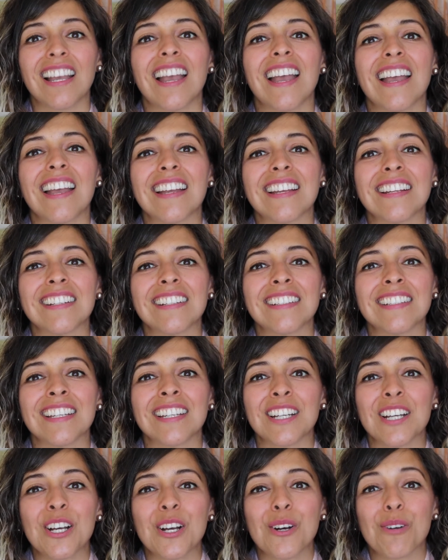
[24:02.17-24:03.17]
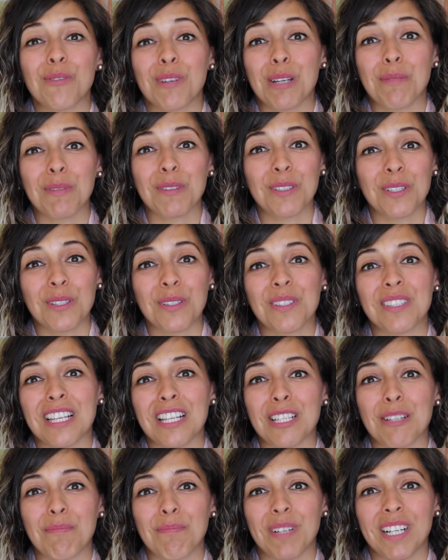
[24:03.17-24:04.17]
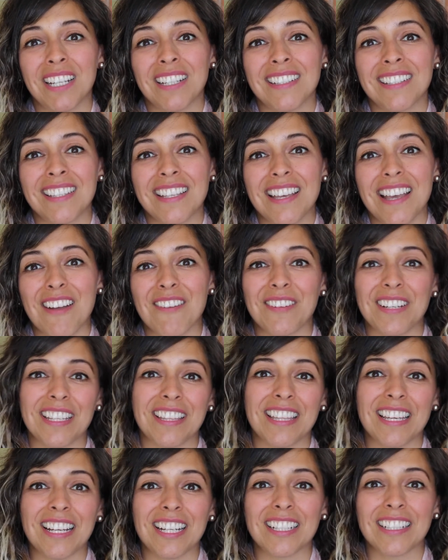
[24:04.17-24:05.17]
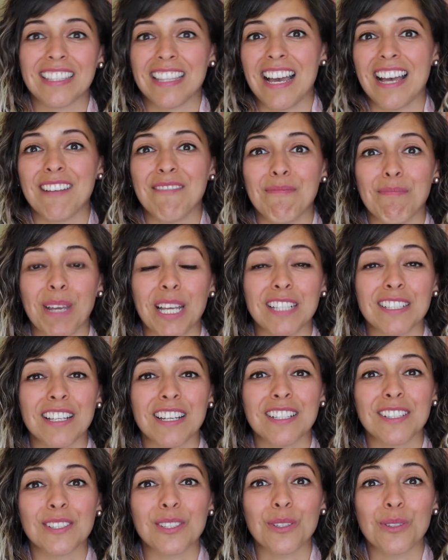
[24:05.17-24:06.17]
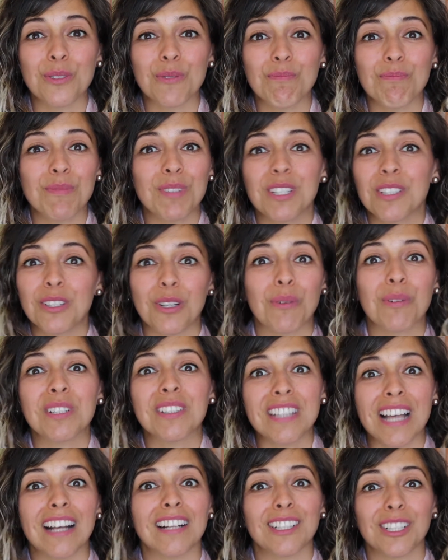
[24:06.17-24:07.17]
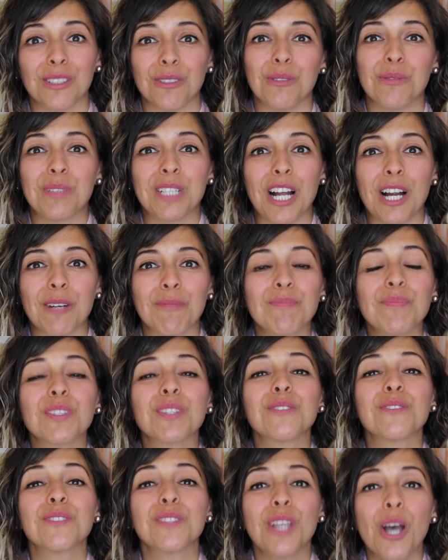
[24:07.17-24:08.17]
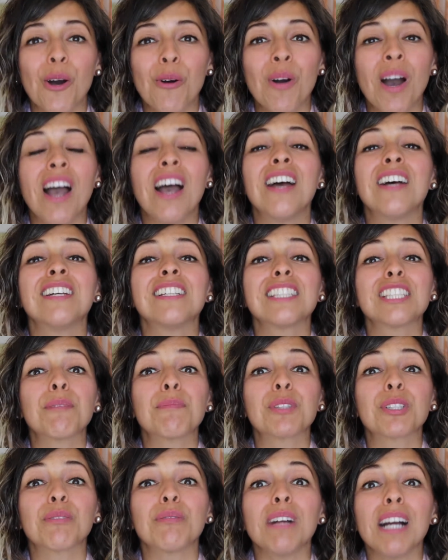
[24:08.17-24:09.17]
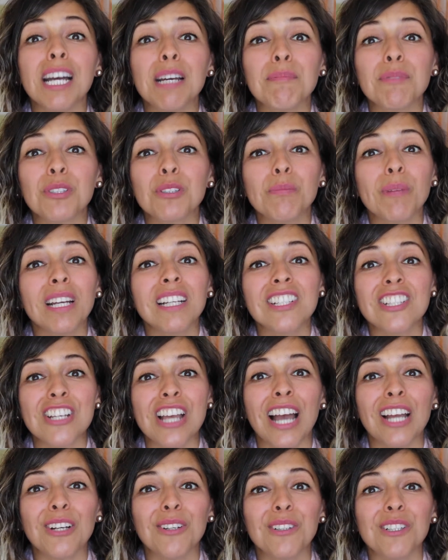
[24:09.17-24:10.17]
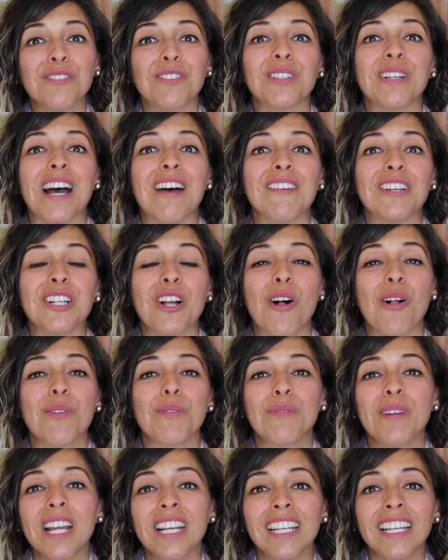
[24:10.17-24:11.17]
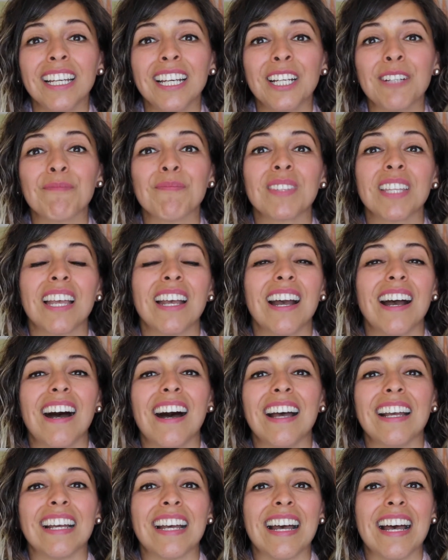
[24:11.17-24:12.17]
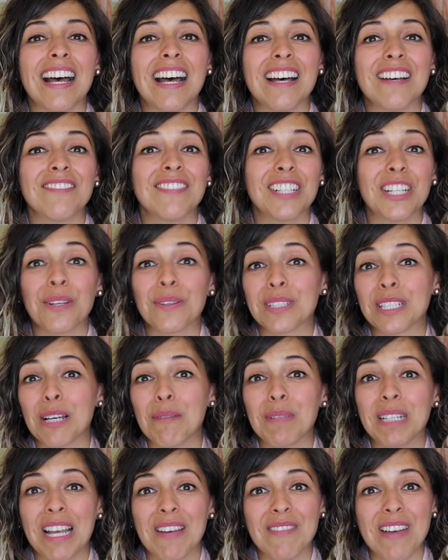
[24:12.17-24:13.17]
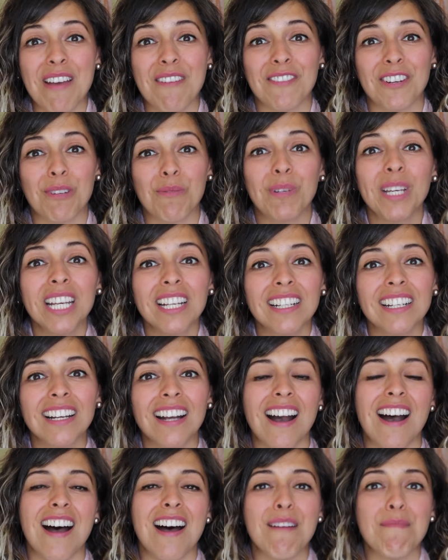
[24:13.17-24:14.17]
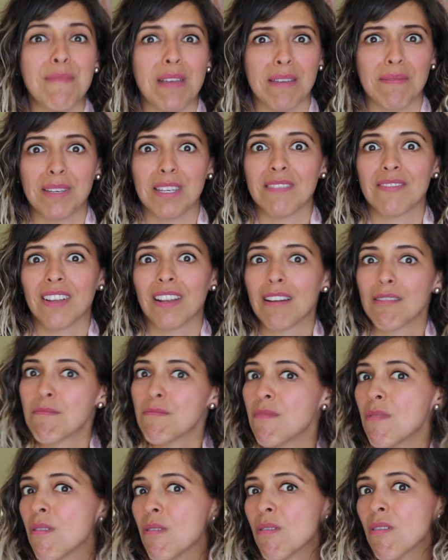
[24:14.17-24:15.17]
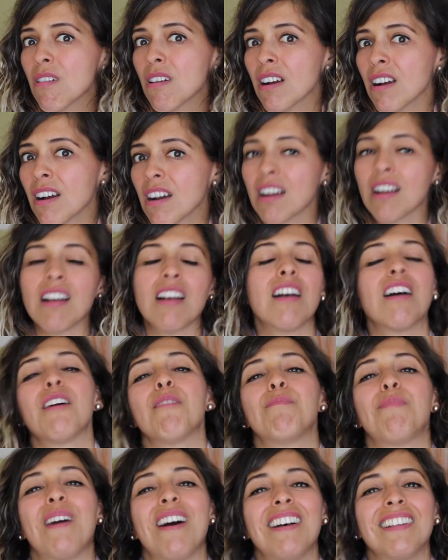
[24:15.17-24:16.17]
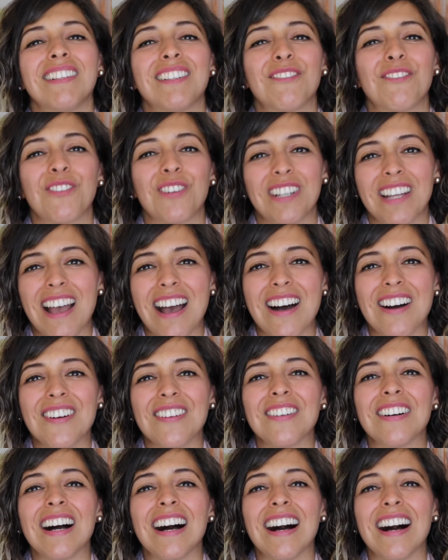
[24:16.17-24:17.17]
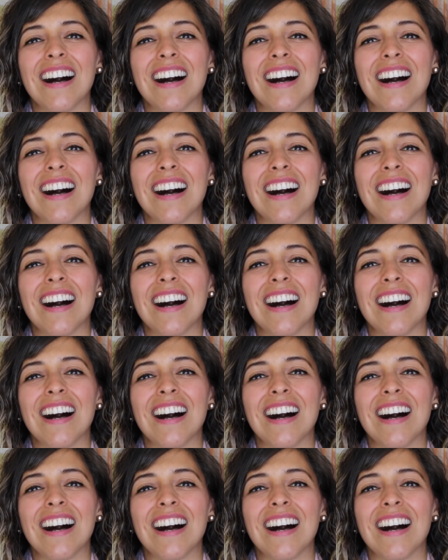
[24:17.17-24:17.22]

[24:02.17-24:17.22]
and we're able to celebrate everything that makes us, exactly who we are. So subscribe to my channel if you haven't already. I have videos coming out every week, maybe even more, but for now,